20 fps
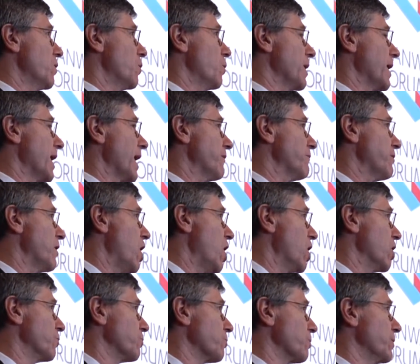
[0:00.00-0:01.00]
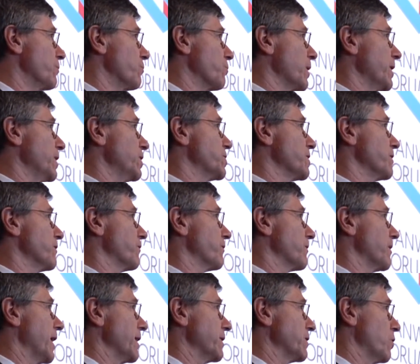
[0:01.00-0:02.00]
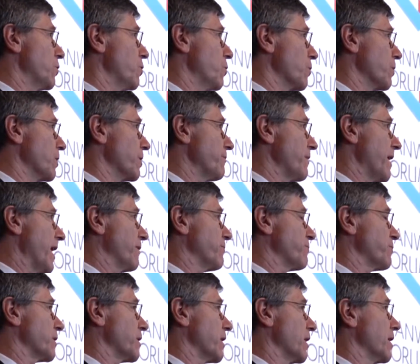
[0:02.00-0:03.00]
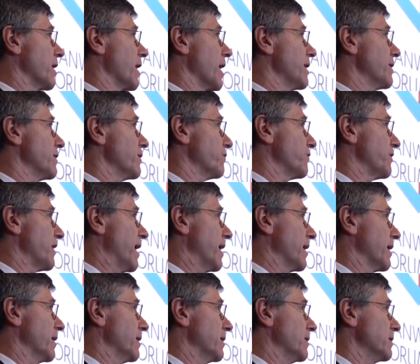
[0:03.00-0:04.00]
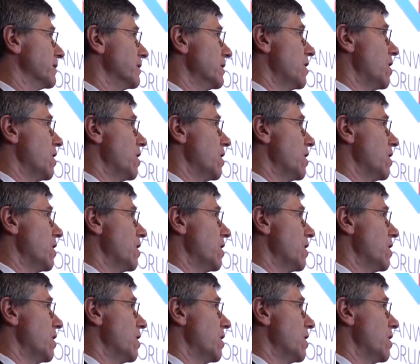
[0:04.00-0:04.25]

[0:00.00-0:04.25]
We have hungry regions like the Horn of Africa and the Sahel